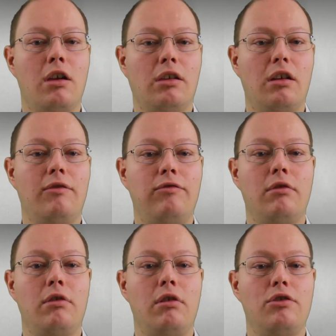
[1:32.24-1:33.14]

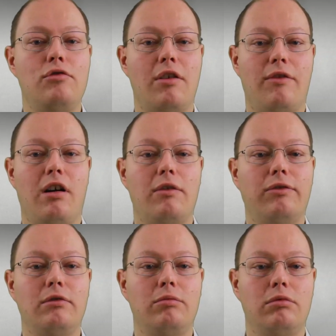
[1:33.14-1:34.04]
Therefore, you have
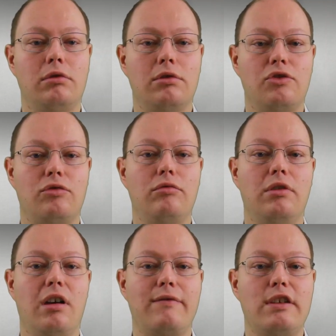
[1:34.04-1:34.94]
afterwards to
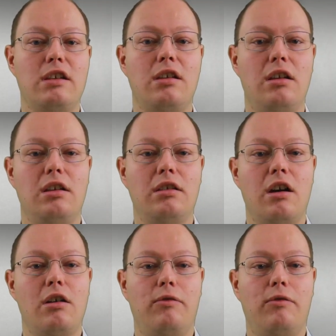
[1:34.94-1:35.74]
navigate